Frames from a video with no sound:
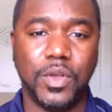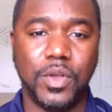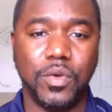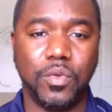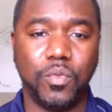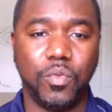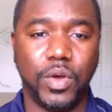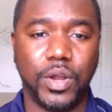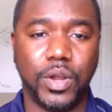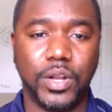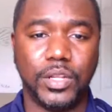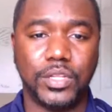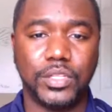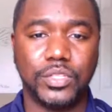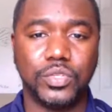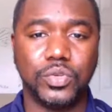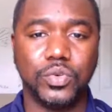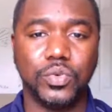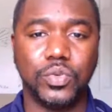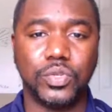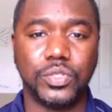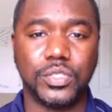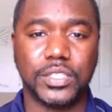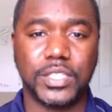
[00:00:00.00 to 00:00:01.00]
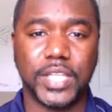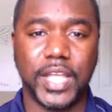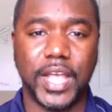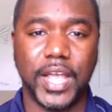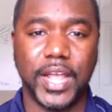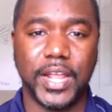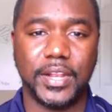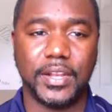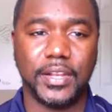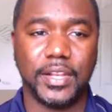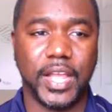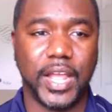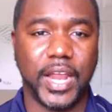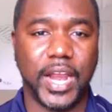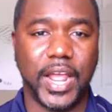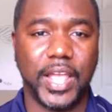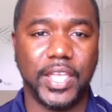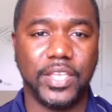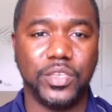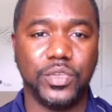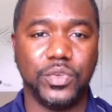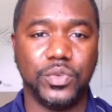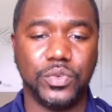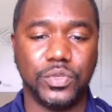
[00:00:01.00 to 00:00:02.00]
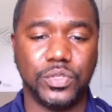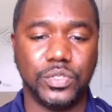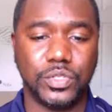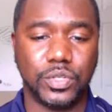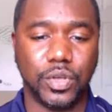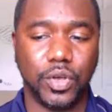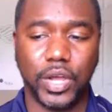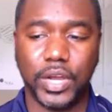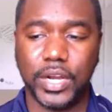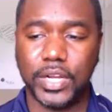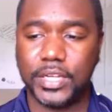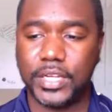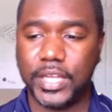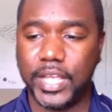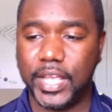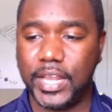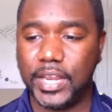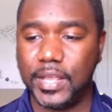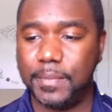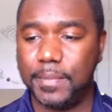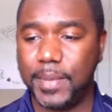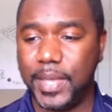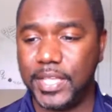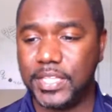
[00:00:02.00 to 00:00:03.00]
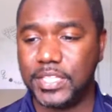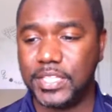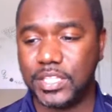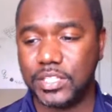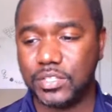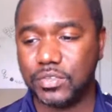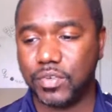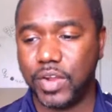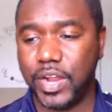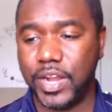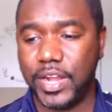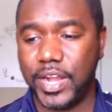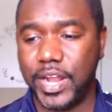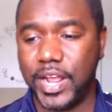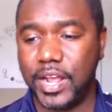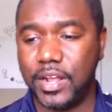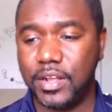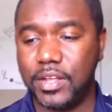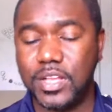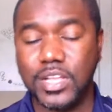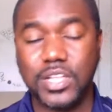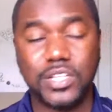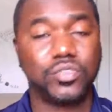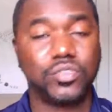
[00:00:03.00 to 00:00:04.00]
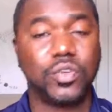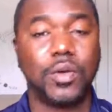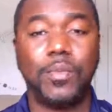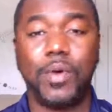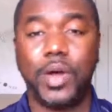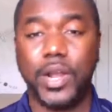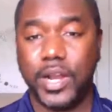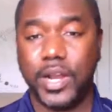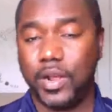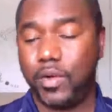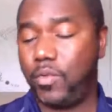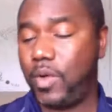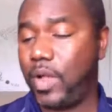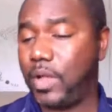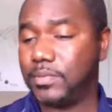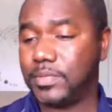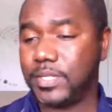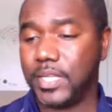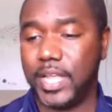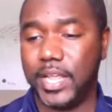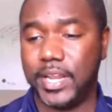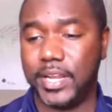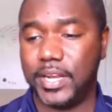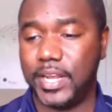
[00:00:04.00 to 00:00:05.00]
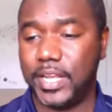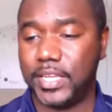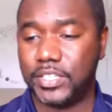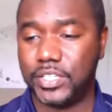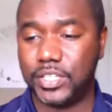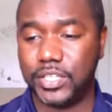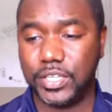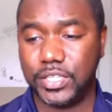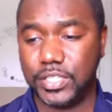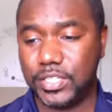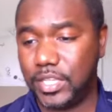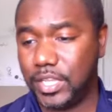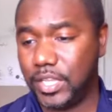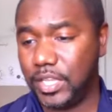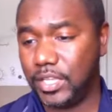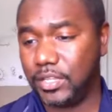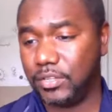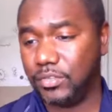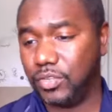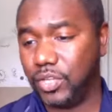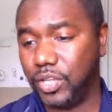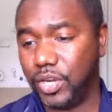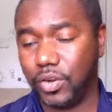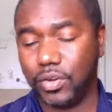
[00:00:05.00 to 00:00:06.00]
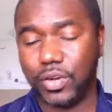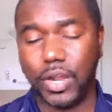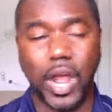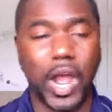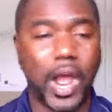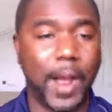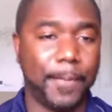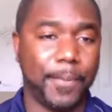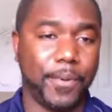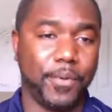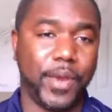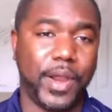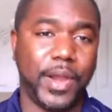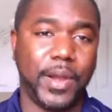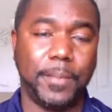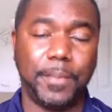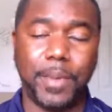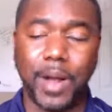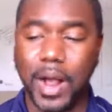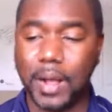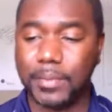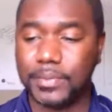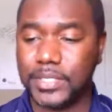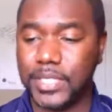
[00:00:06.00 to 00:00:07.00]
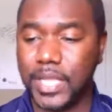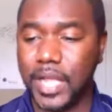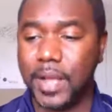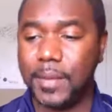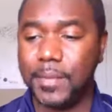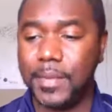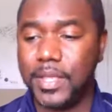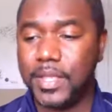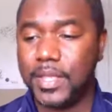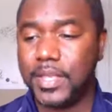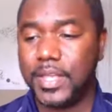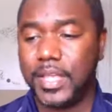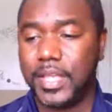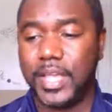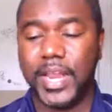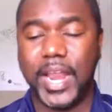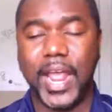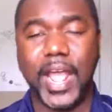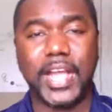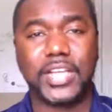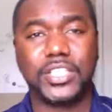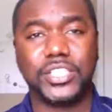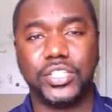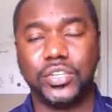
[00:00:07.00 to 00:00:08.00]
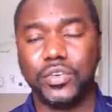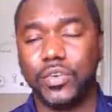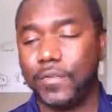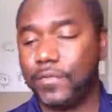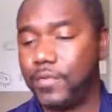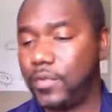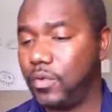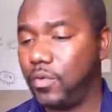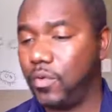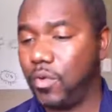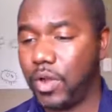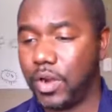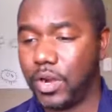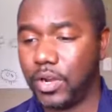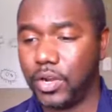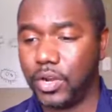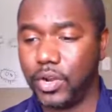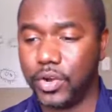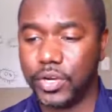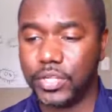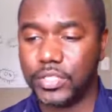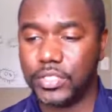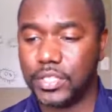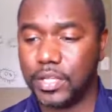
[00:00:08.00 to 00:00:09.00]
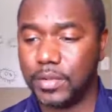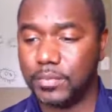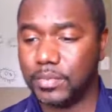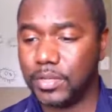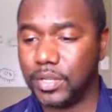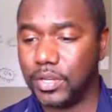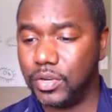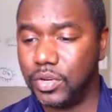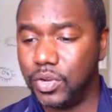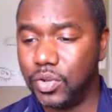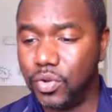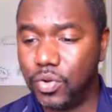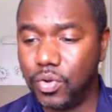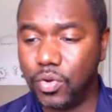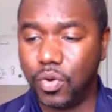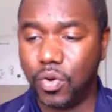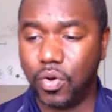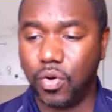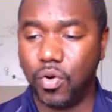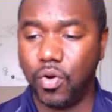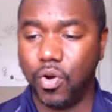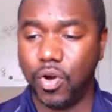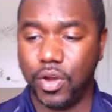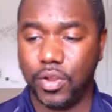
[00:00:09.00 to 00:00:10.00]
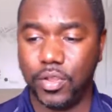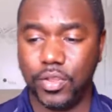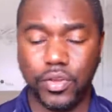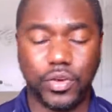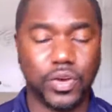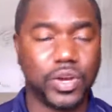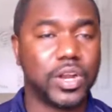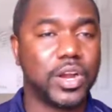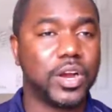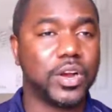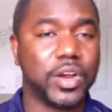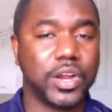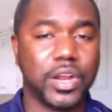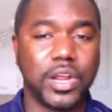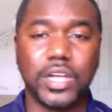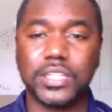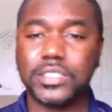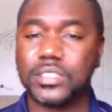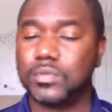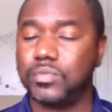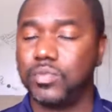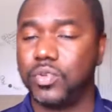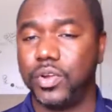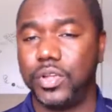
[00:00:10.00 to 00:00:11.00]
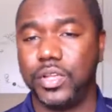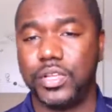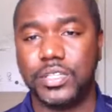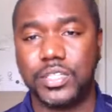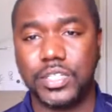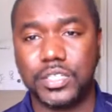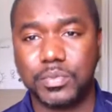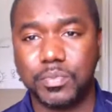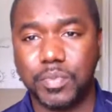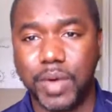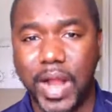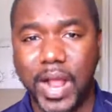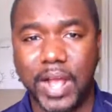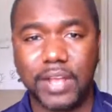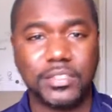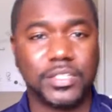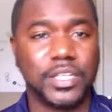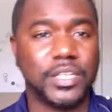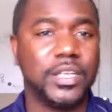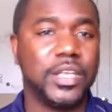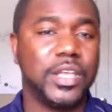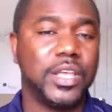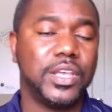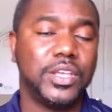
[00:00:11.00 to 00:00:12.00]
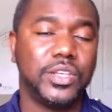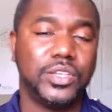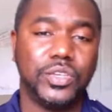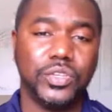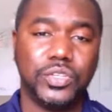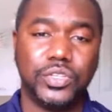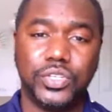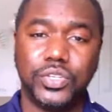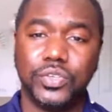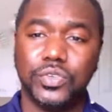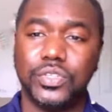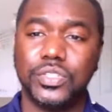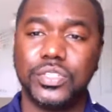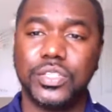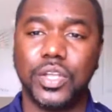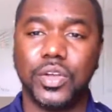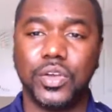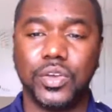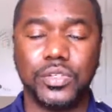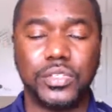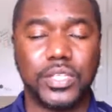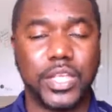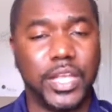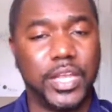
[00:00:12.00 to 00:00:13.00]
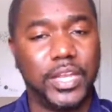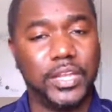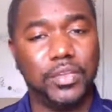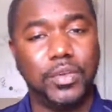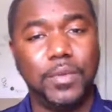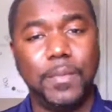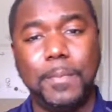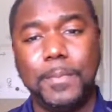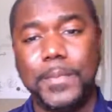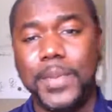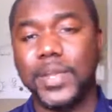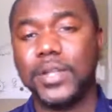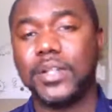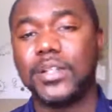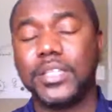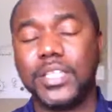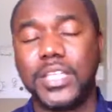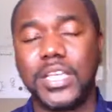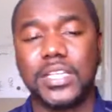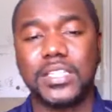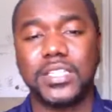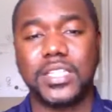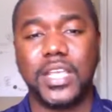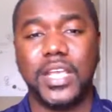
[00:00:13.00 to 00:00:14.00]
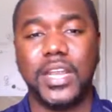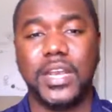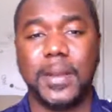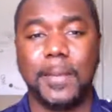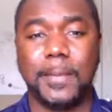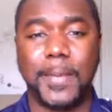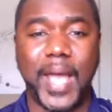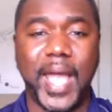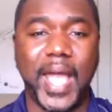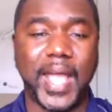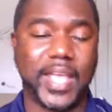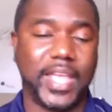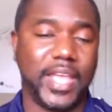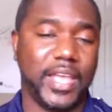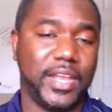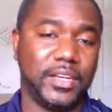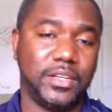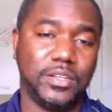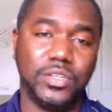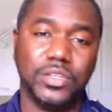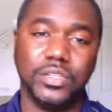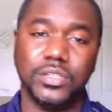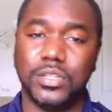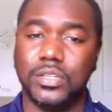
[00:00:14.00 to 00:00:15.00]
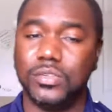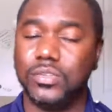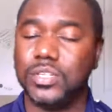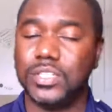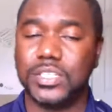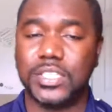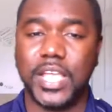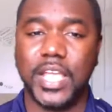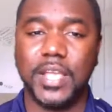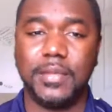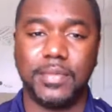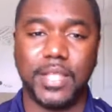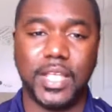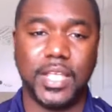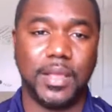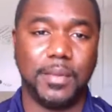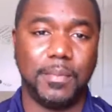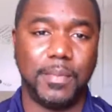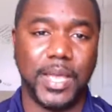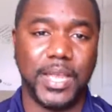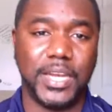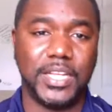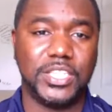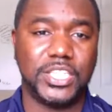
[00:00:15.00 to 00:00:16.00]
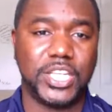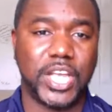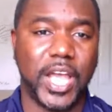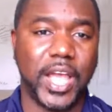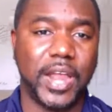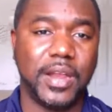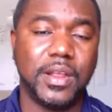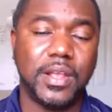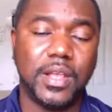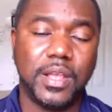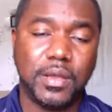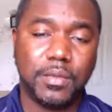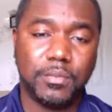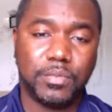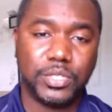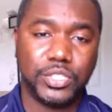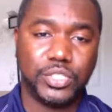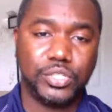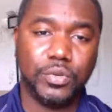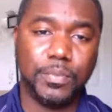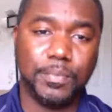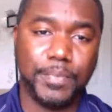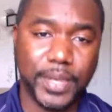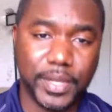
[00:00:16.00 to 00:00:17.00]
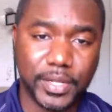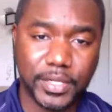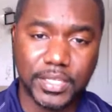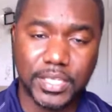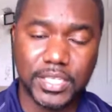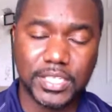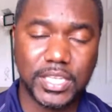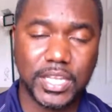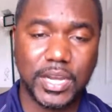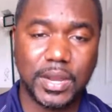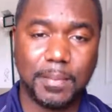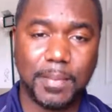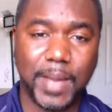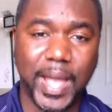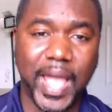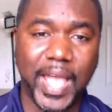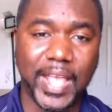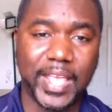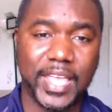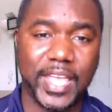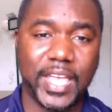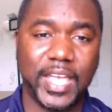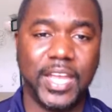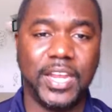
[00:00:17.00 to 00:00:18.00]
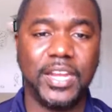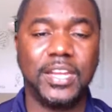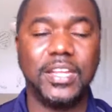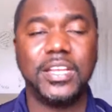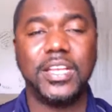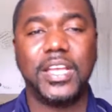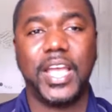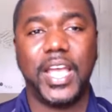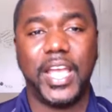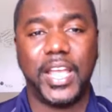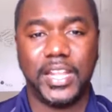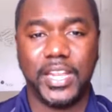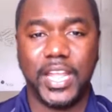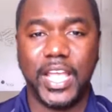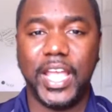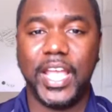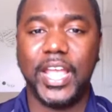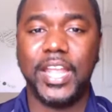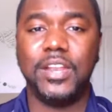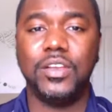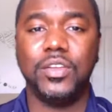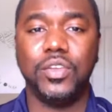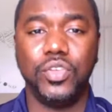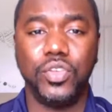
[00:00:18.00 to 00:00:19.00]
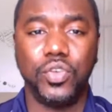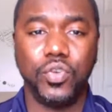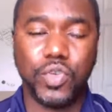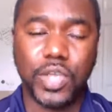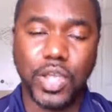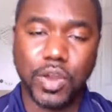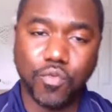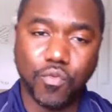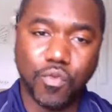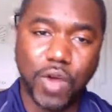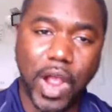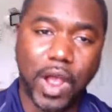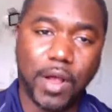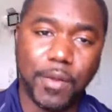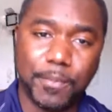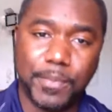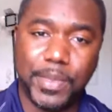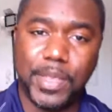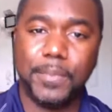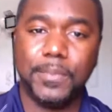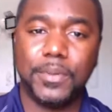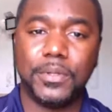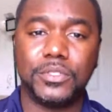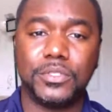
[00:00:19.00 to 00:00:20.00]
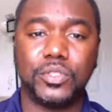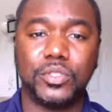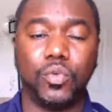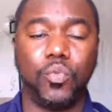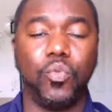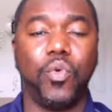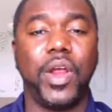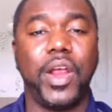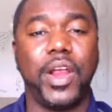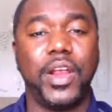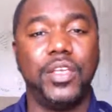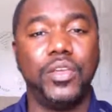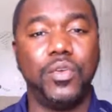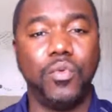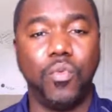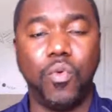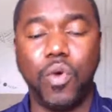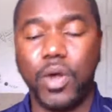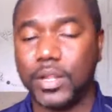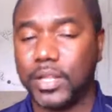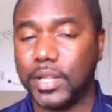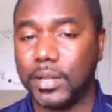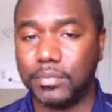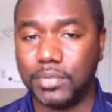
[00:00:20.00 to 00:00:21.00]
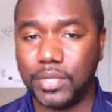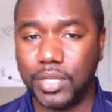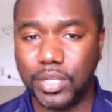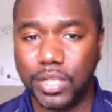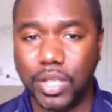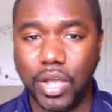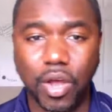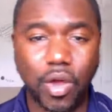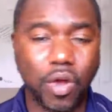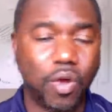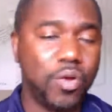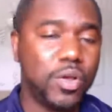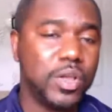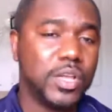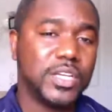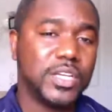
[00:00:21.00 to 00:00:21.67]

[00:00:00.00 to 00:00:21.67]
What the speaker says: one of the tools that I use on a daily basis right now. So I'm on their website, and as you can see, you know, the operator pops up and asks you if you want to learn something new, or you're a current customer, or you're just browsing. You choose those and you build this in the back end. You do the same thing in ManyChat, but you build this in the back end, and then you can route people to where you want them to go,